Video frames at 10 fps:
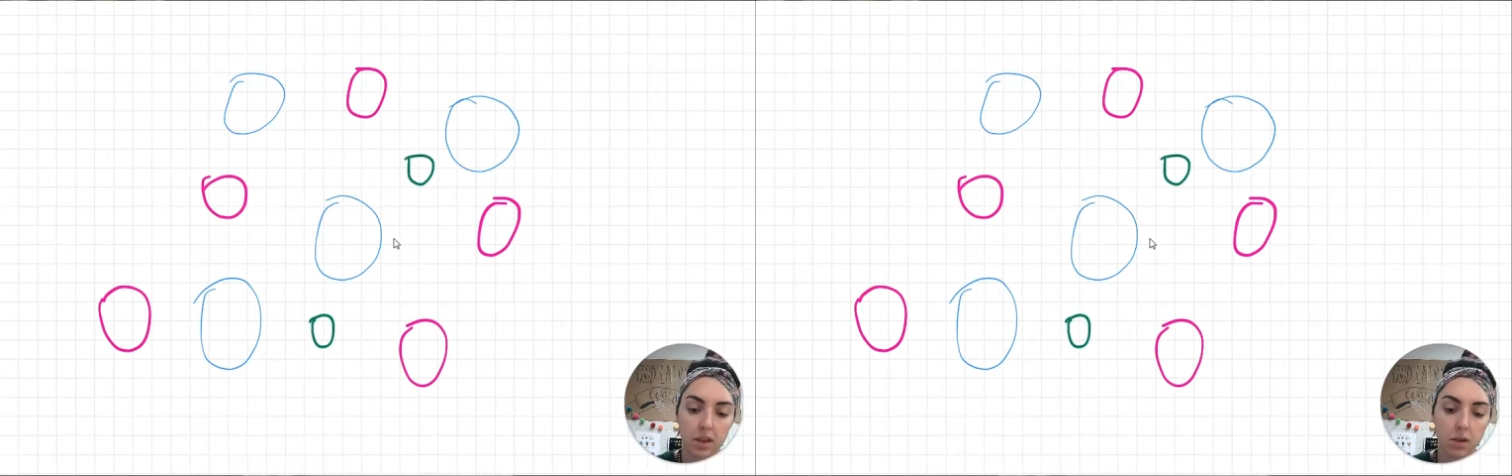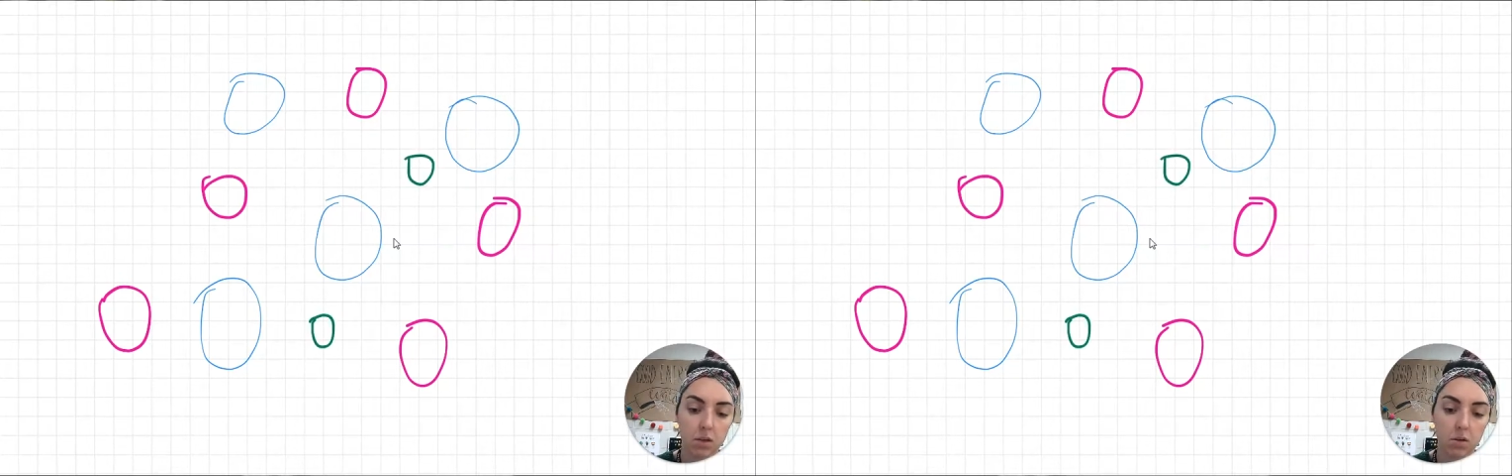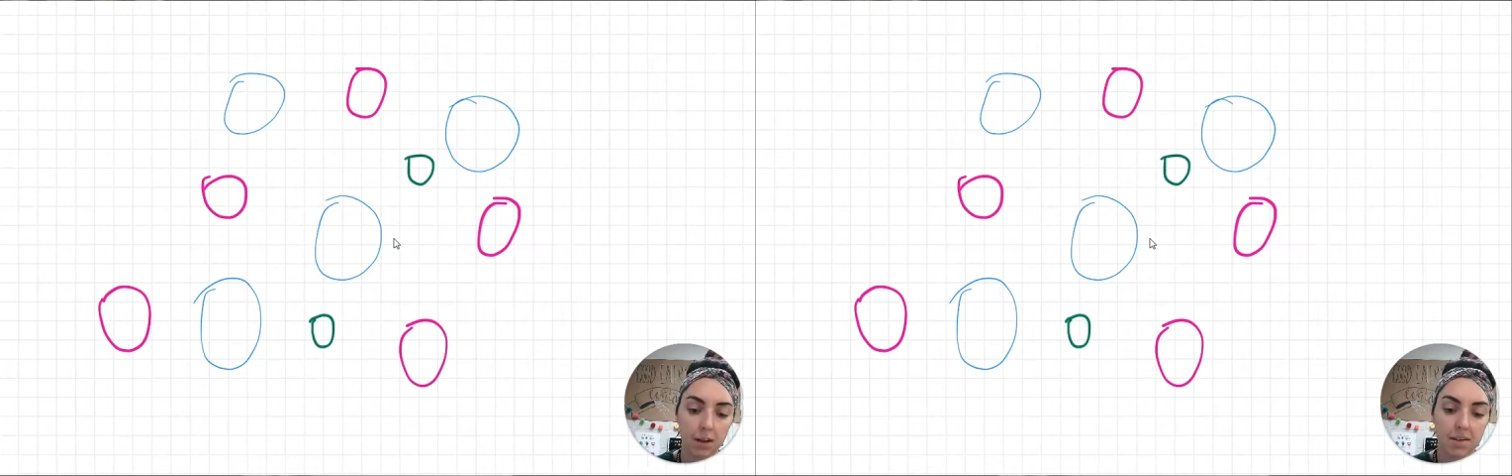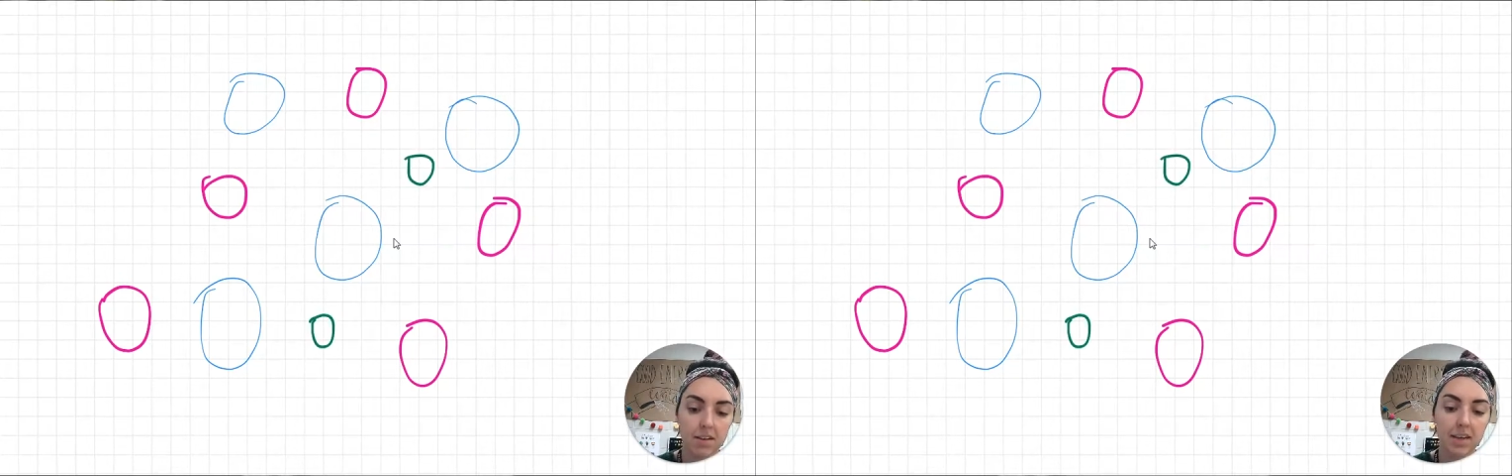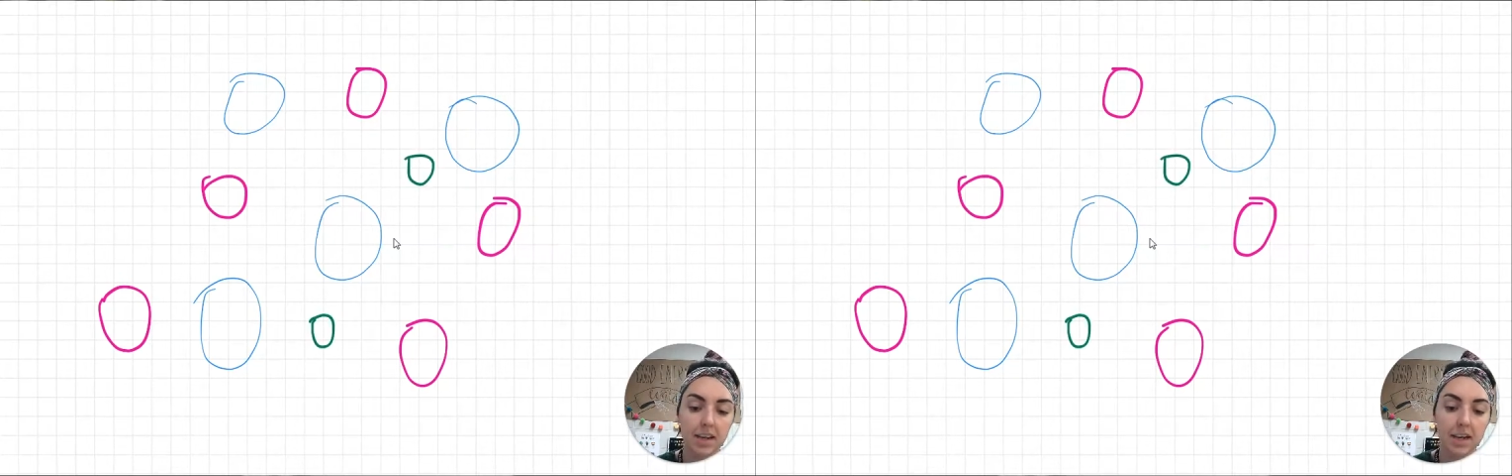Well, I still need a
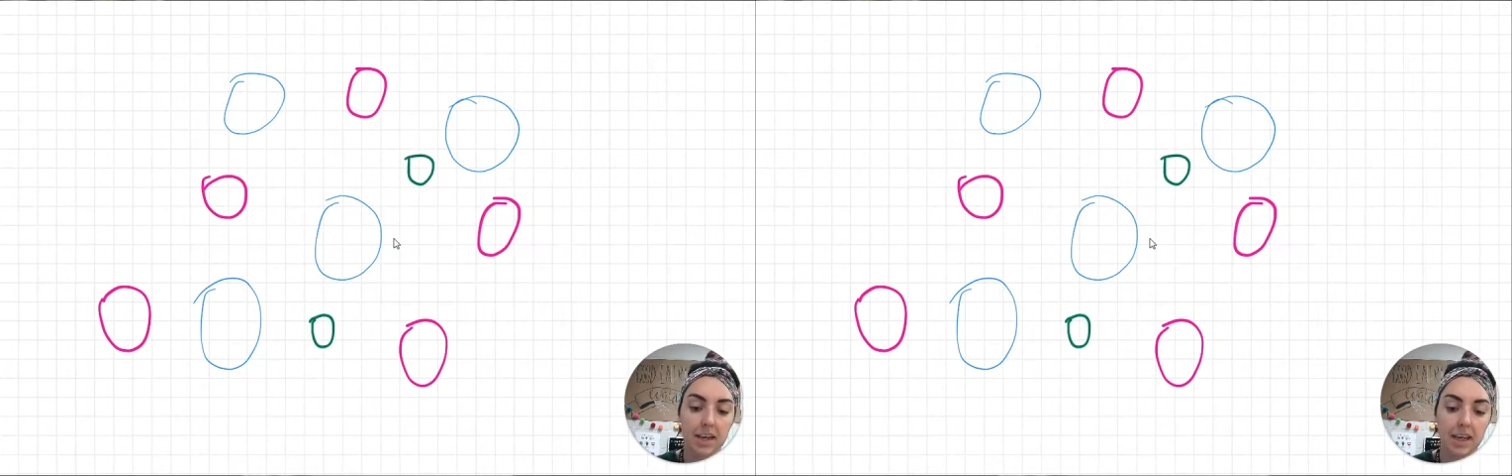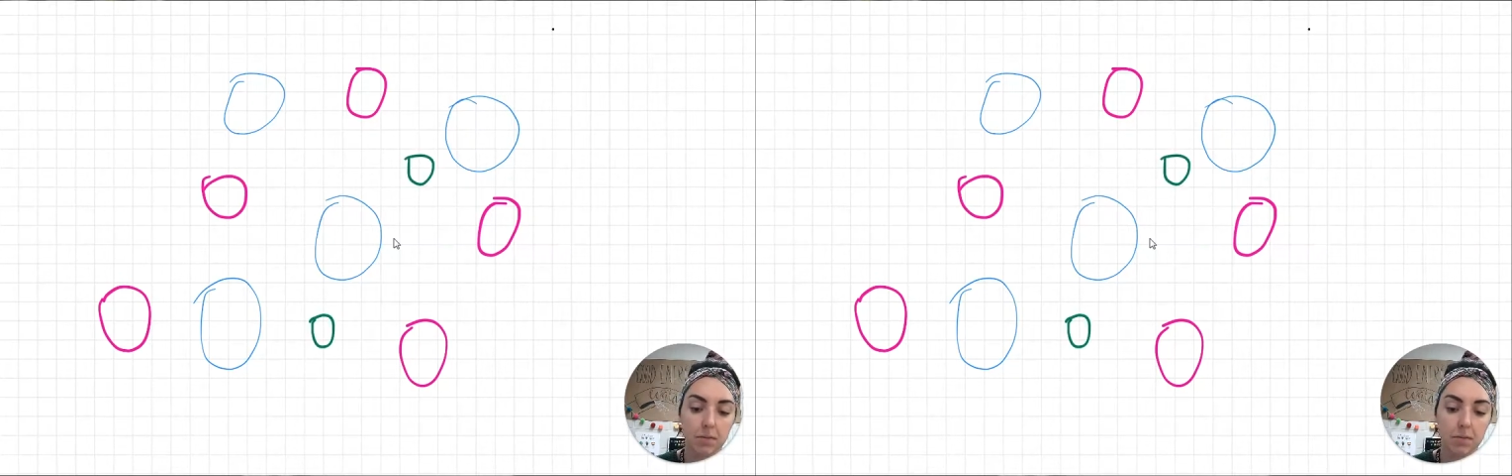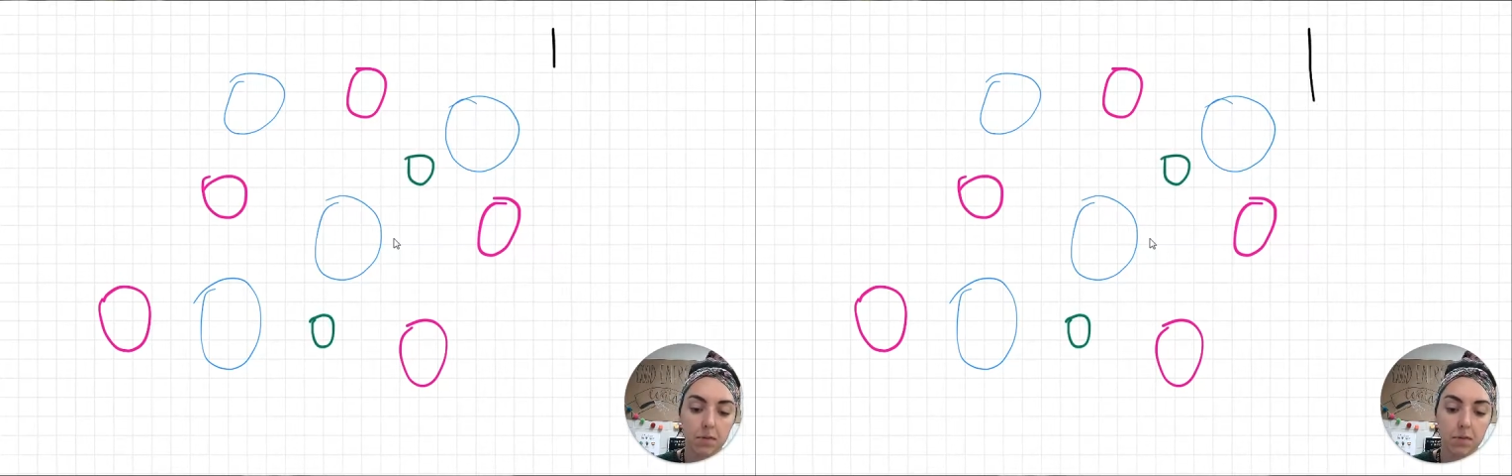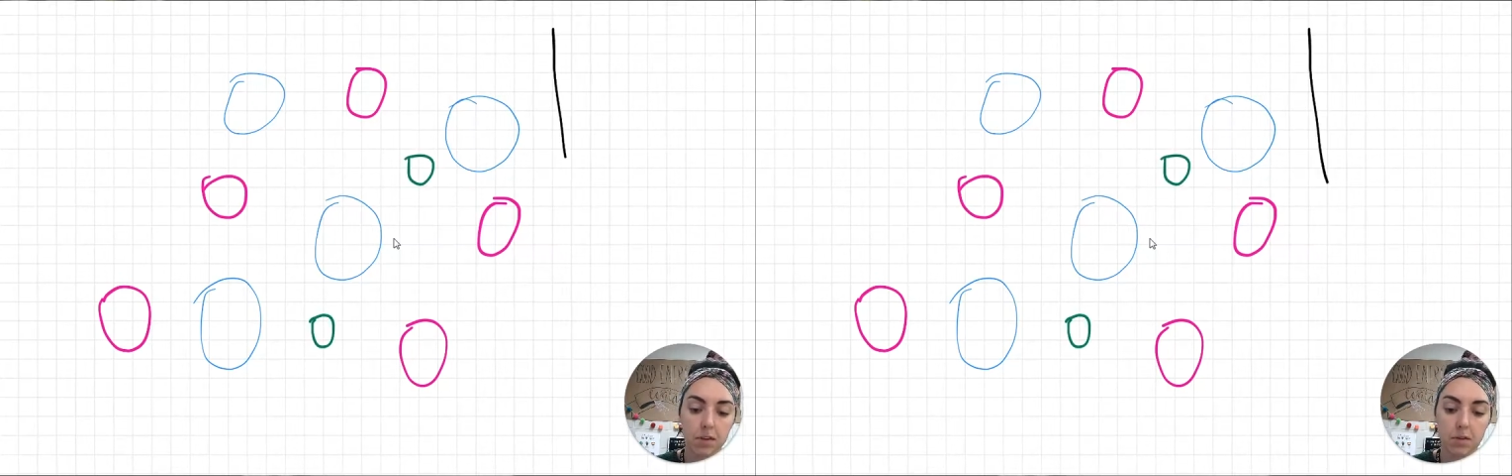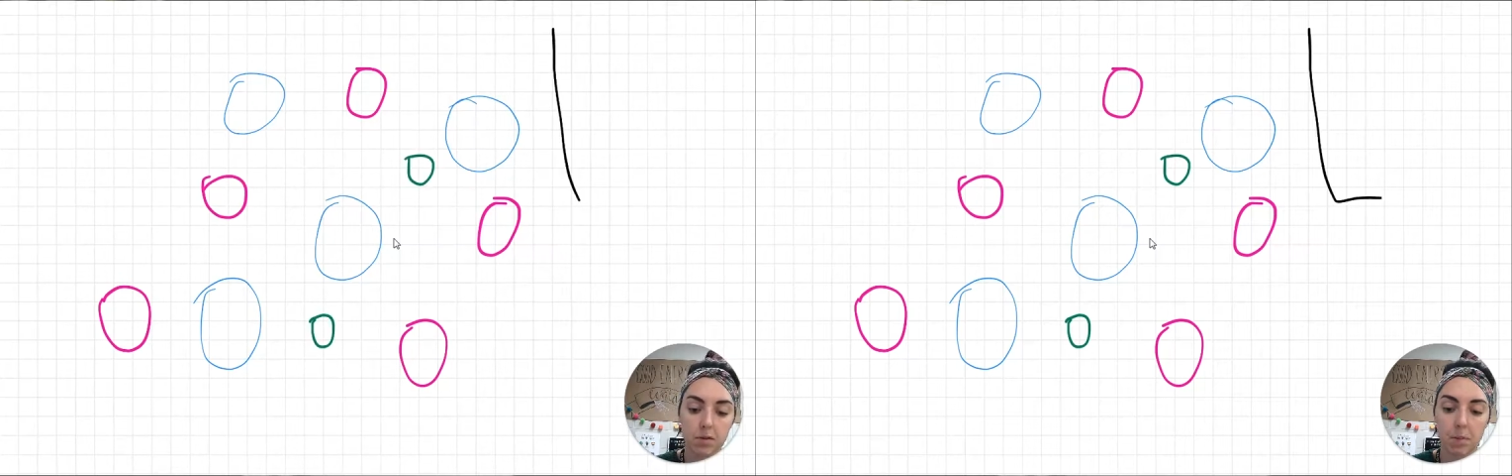key.
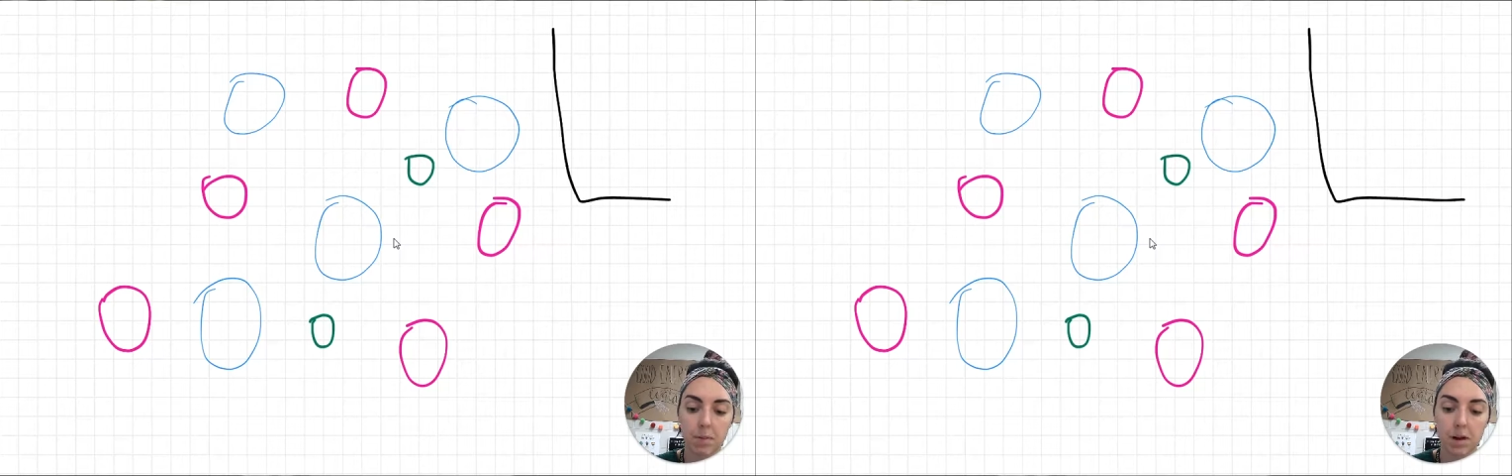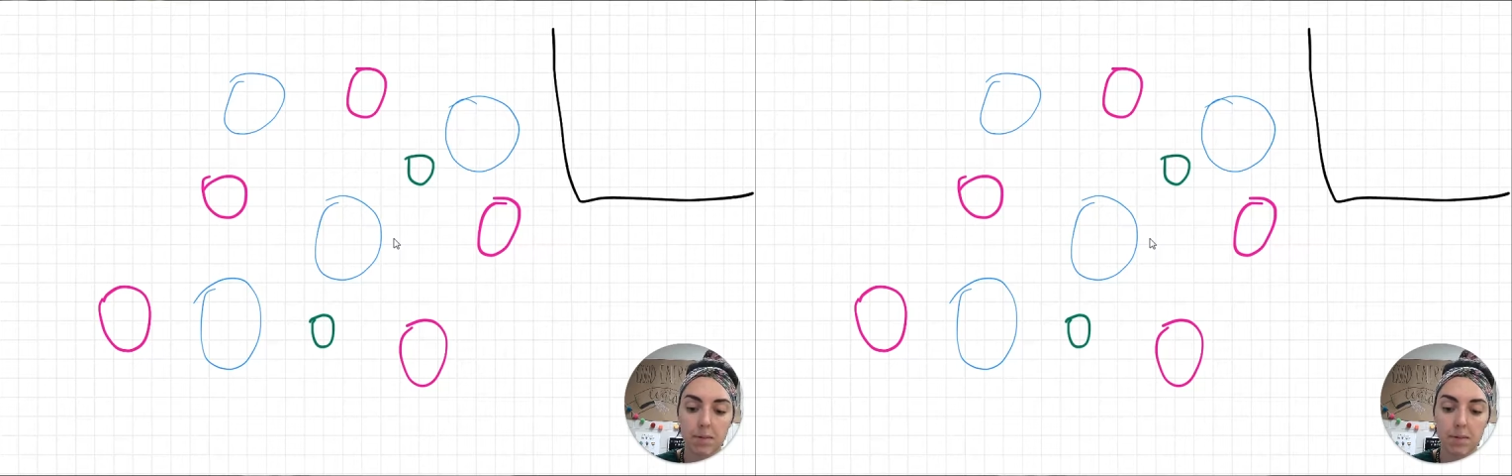So I'm going to make my